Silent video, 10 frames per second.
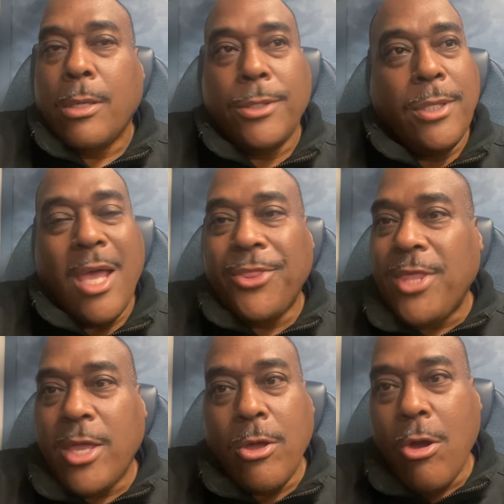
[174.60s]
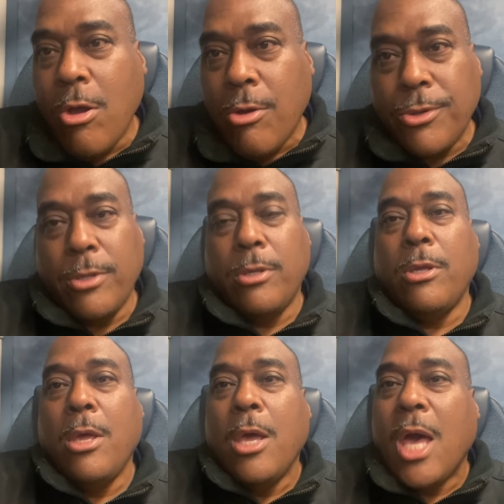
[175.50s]
Not that hard.
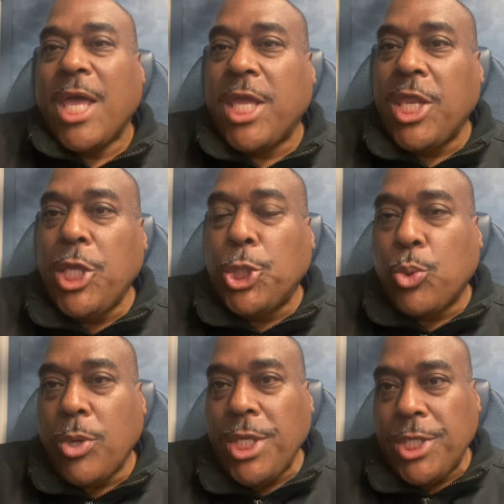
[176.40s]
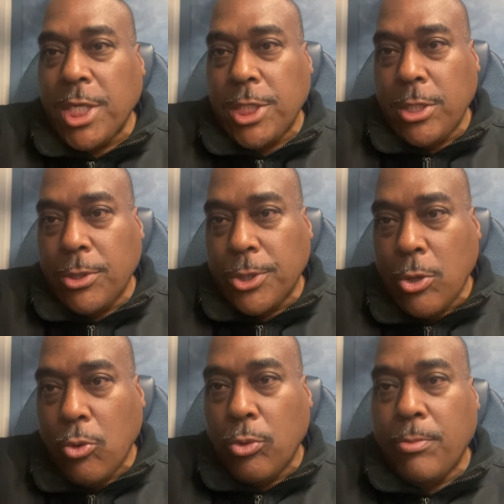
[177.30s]
I get he's 26 years
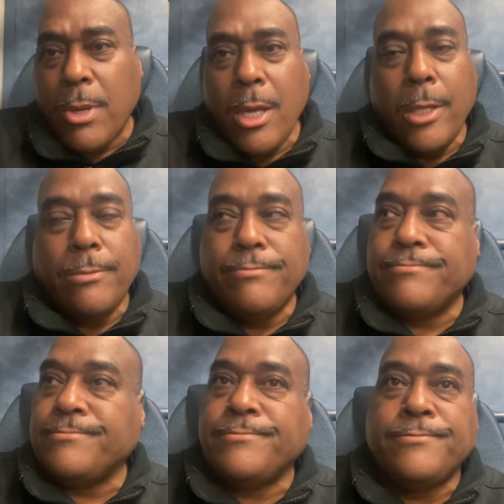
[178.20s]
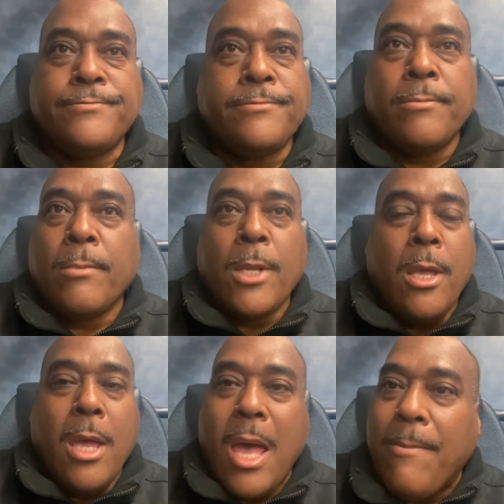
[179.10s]
old, but
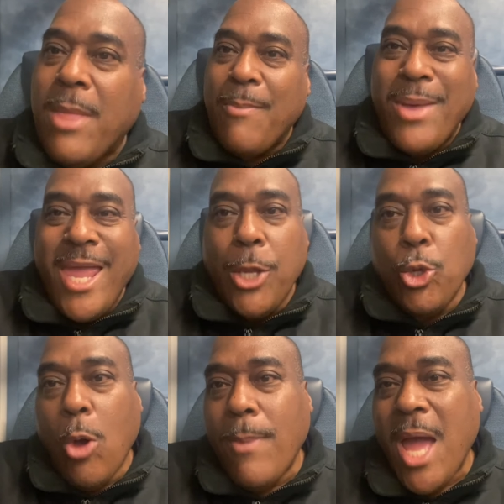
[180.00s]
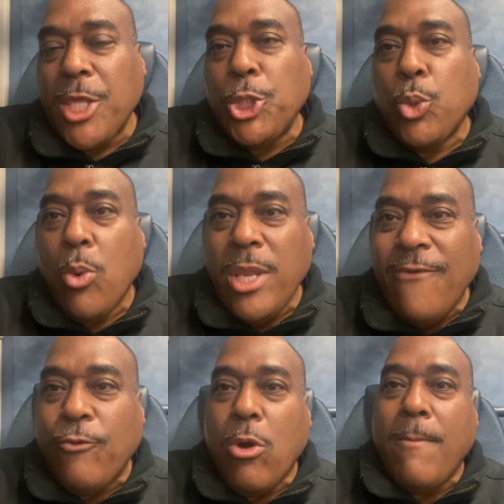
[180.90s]
I'm paying nobody
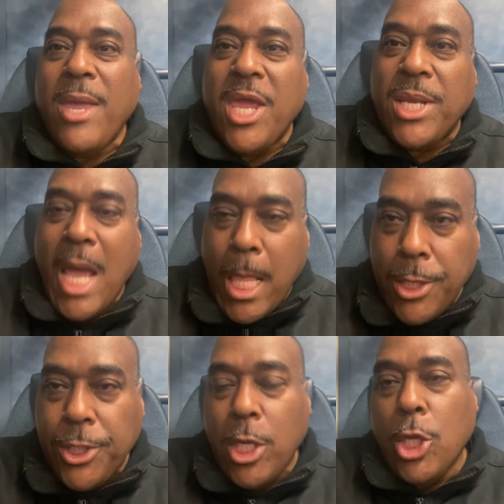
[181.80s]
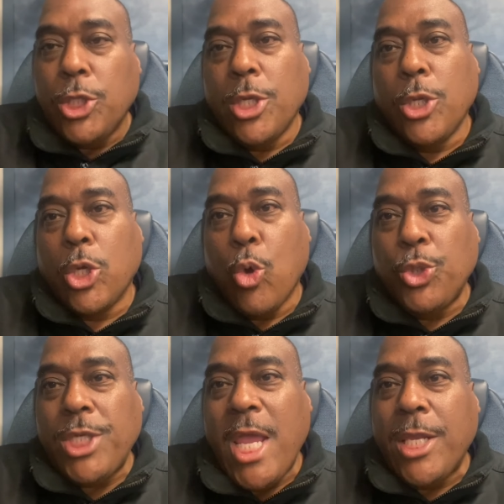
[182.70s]
$24 million to
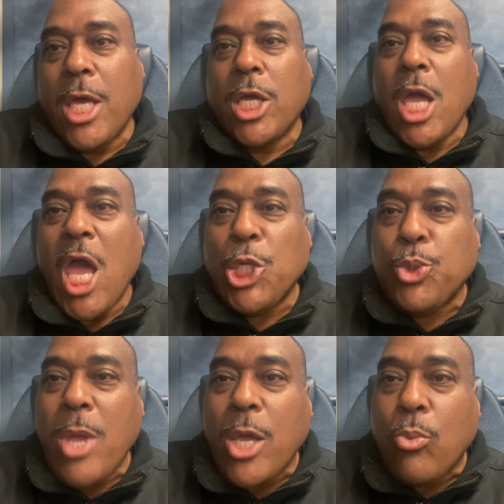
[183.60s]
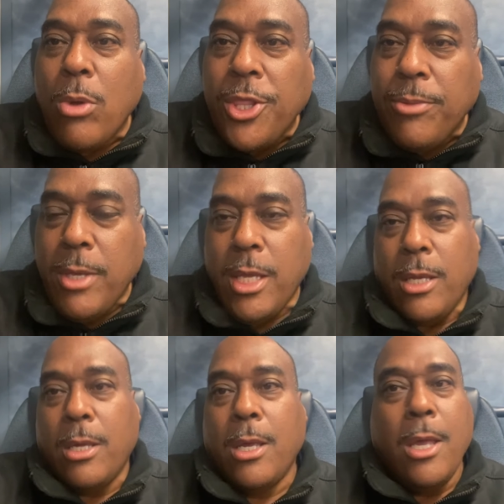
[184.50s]
negotiate a contract with me.
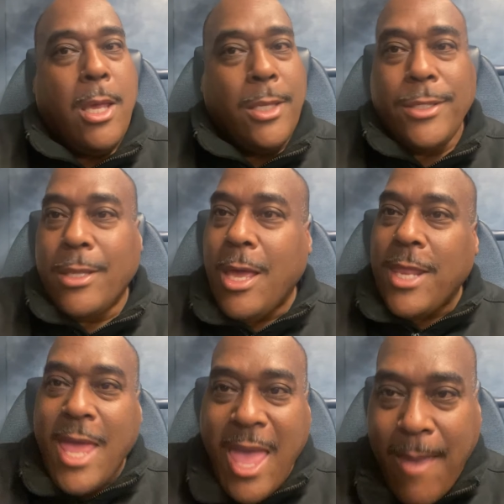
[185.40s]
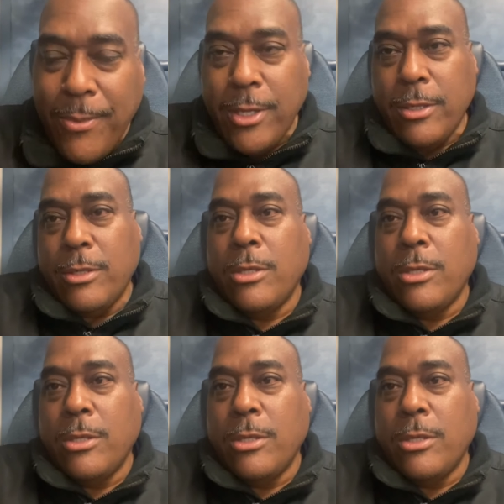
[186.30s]
It's not happening.